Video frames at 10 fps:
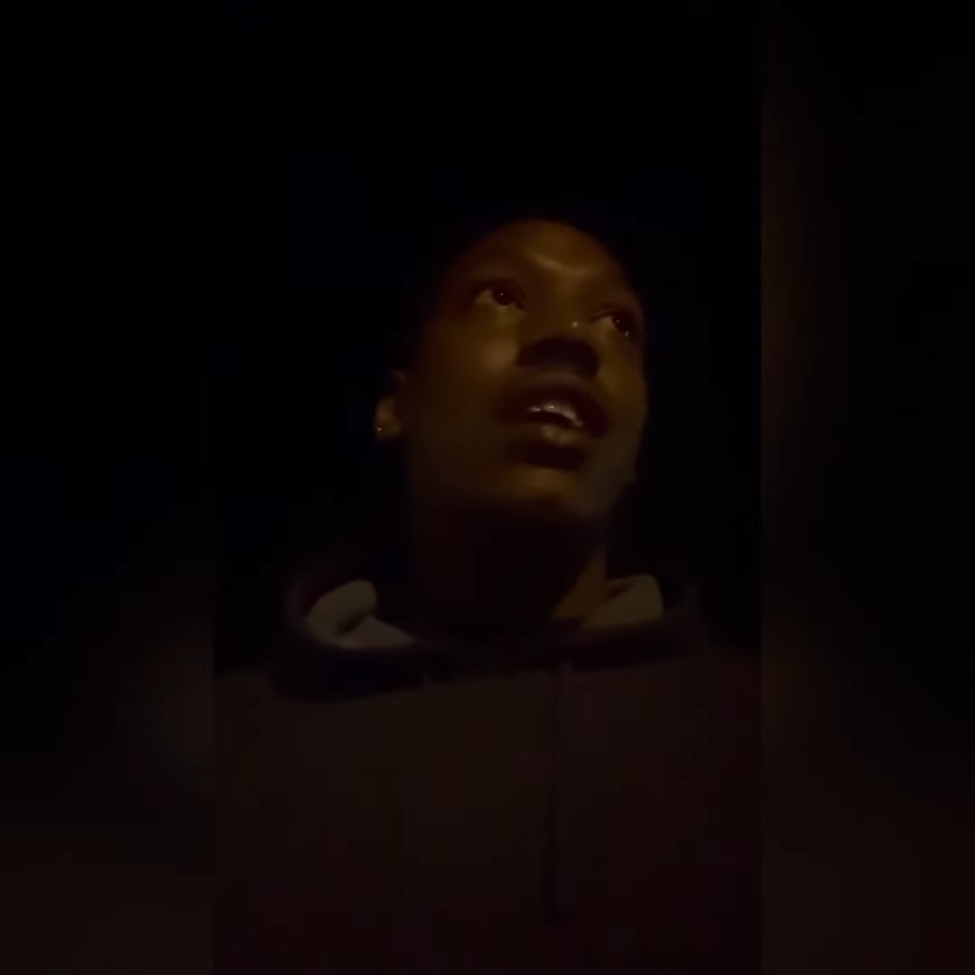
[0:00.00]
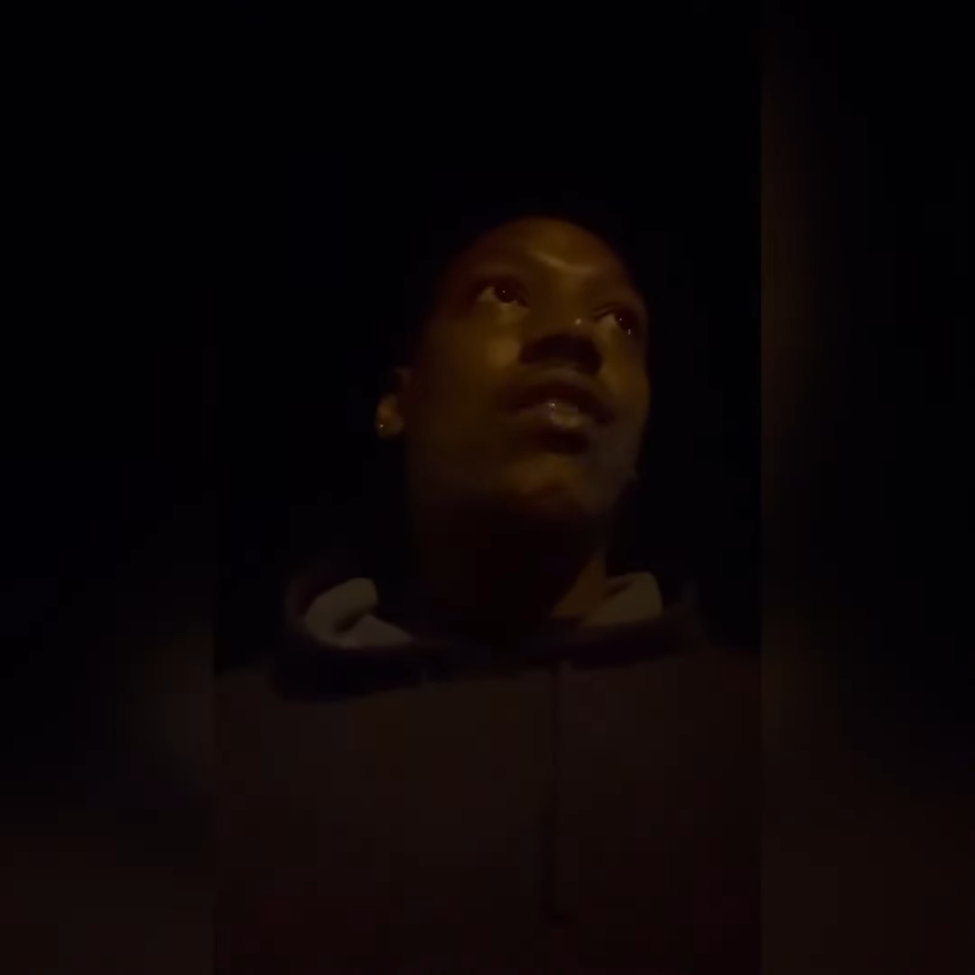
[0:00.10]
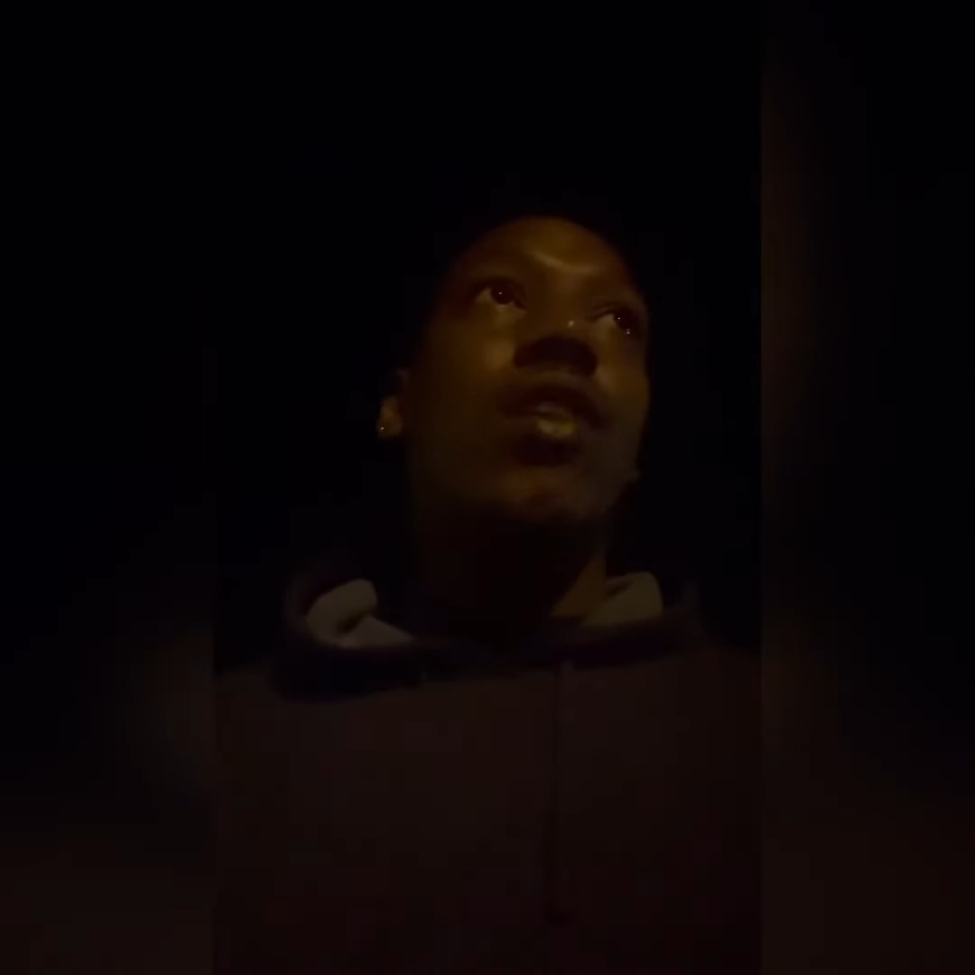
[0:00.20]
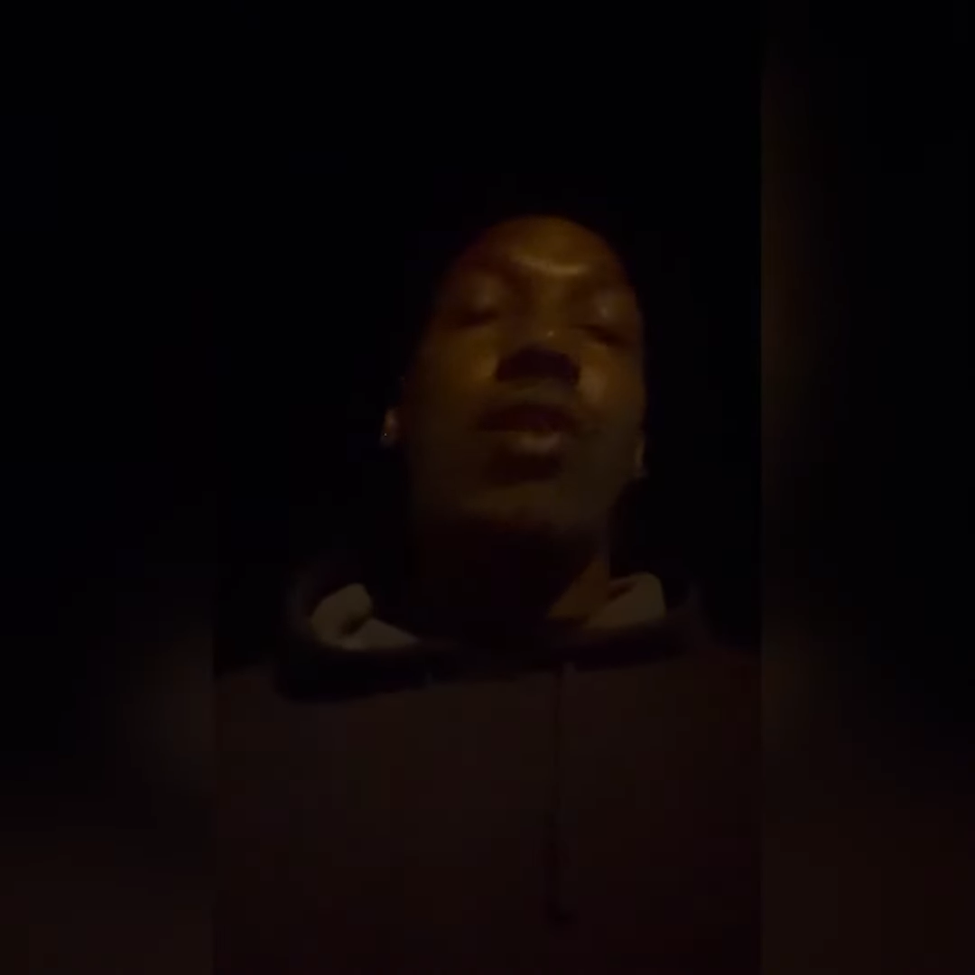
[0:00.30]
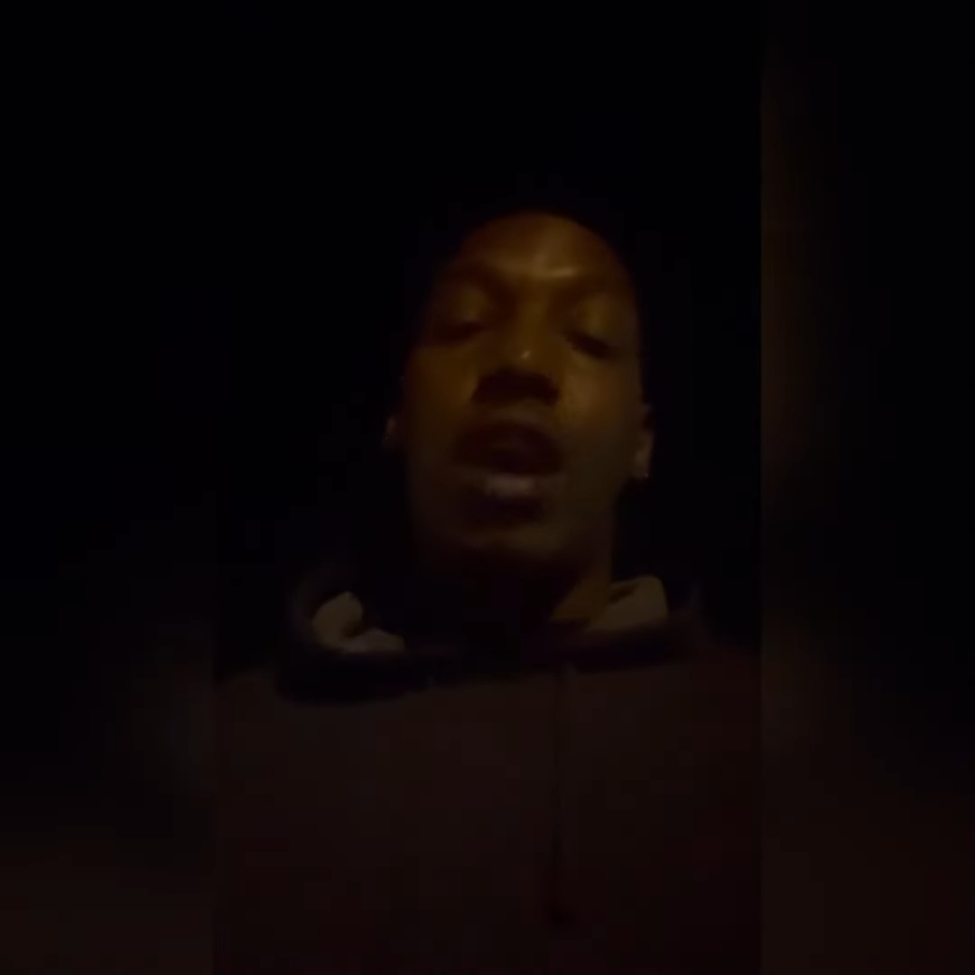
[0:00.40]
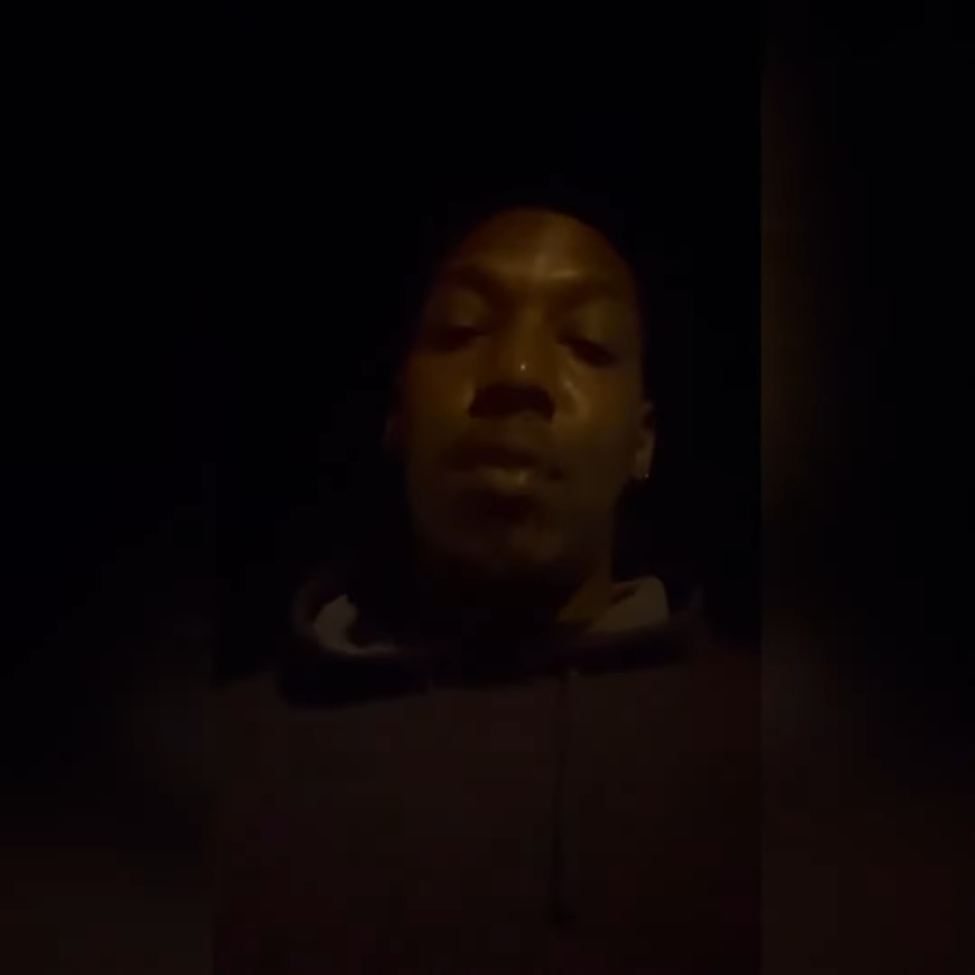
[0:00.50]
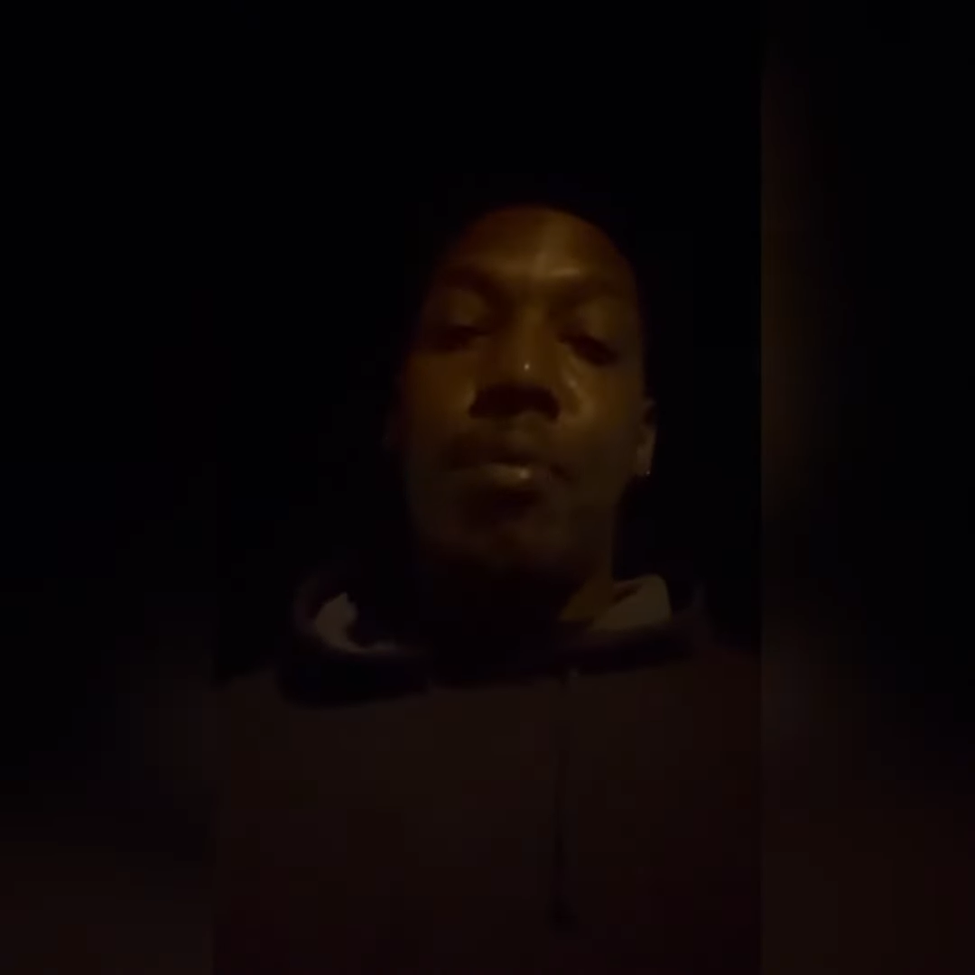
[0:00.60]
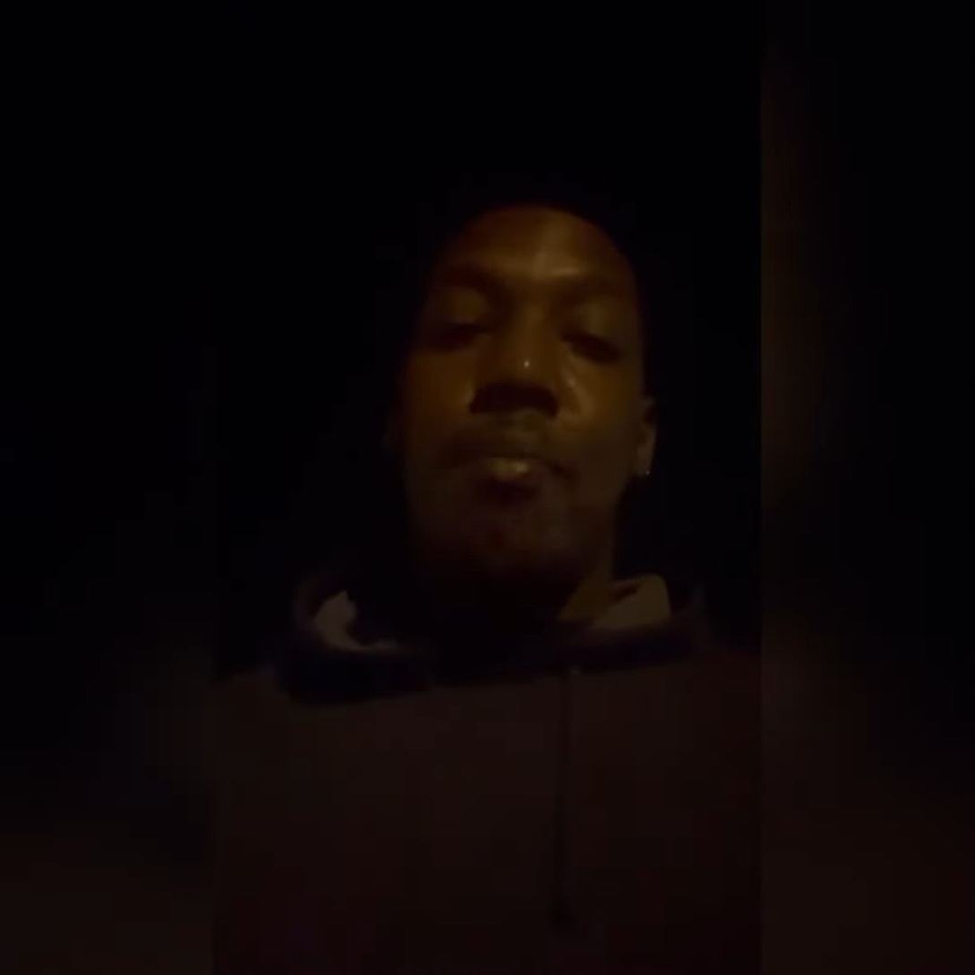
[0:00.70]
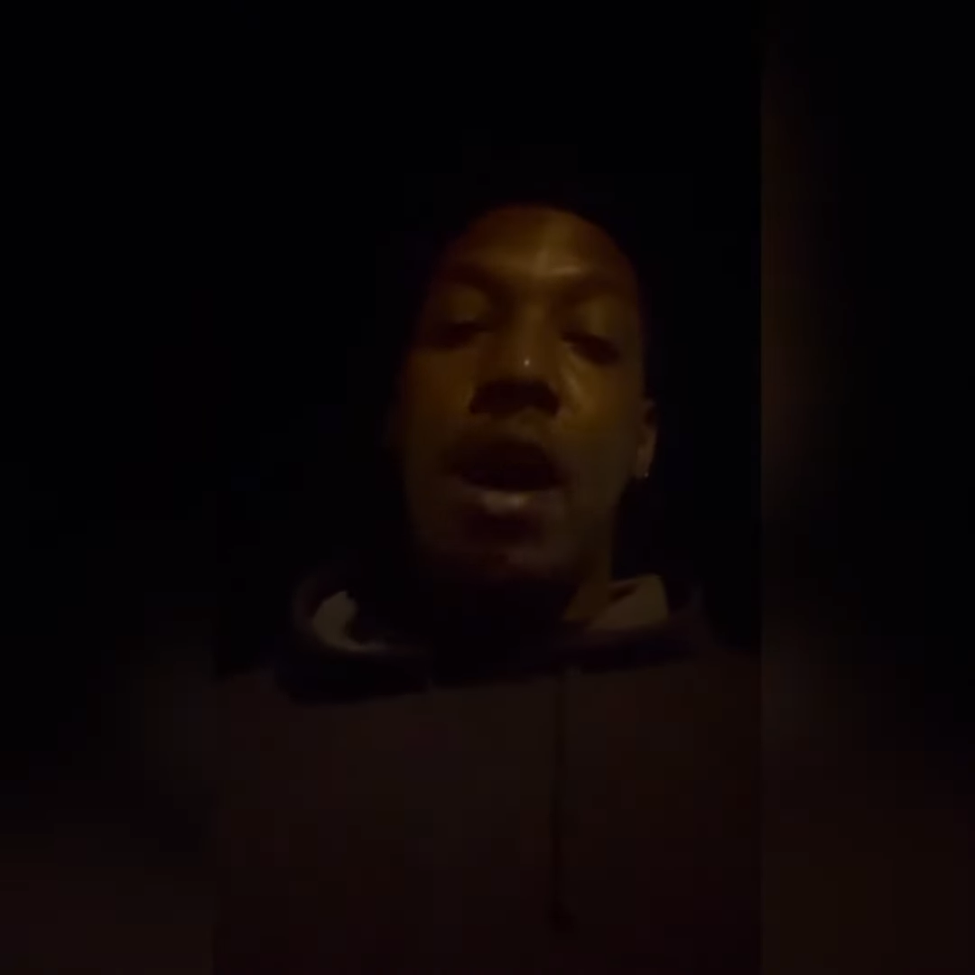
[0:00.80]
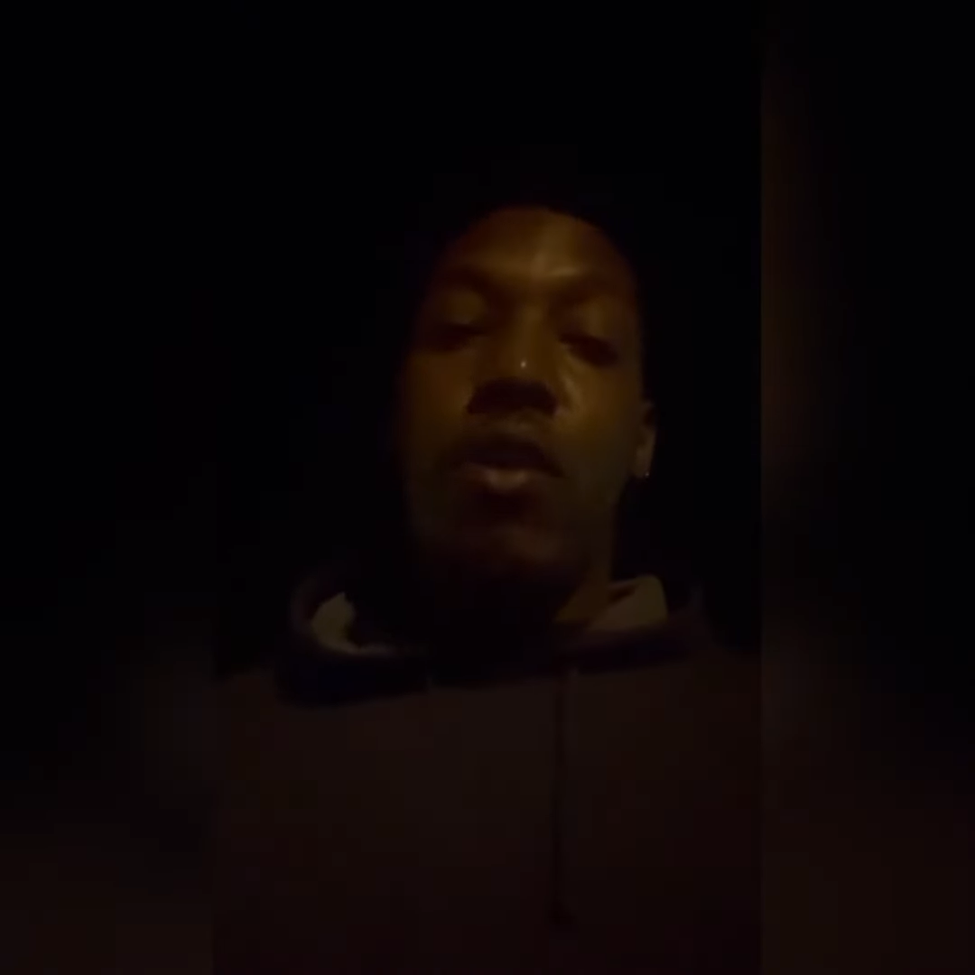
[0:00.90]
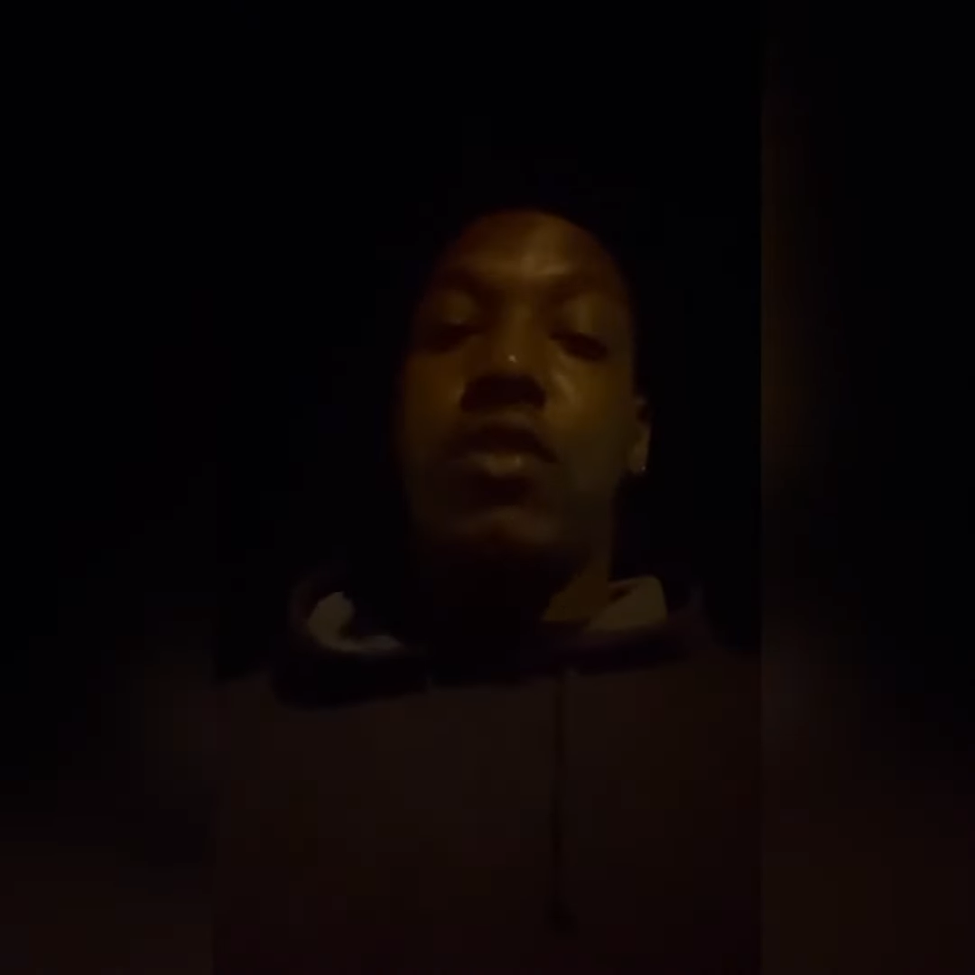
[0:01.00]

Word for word: you know, to help him out